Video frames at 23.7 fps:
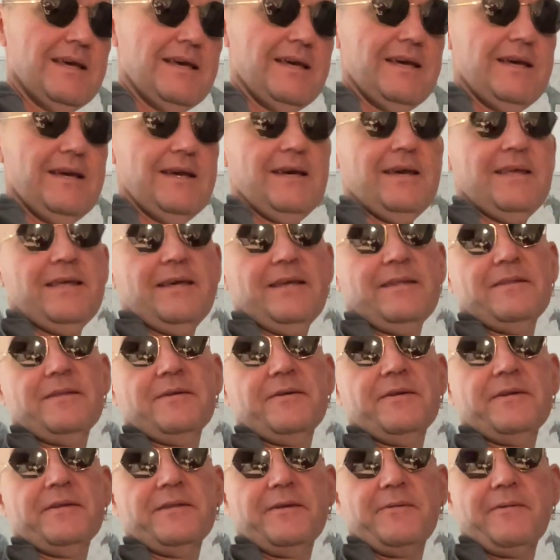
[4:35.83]
And I
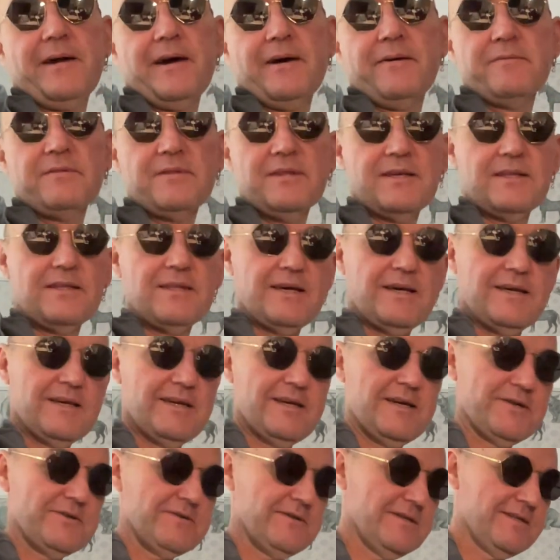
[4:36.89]
turned around and I
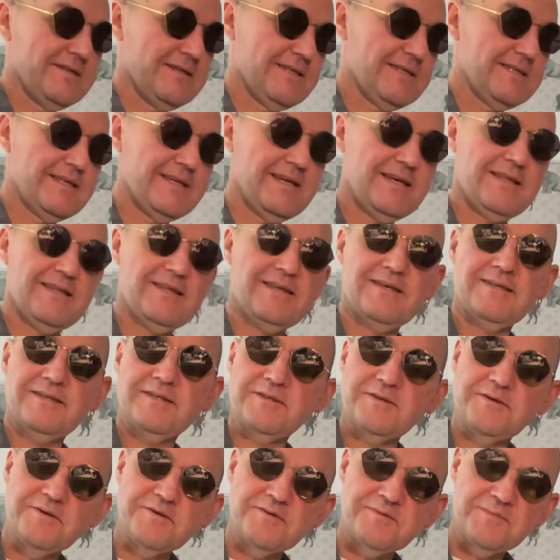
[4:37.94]
casually just said,
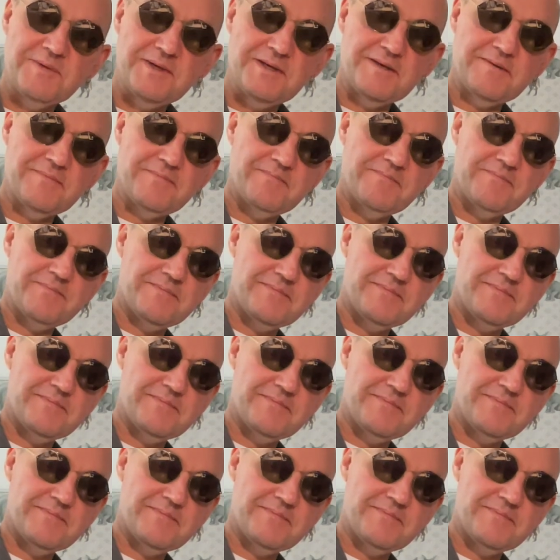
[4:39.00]
"Excuse me,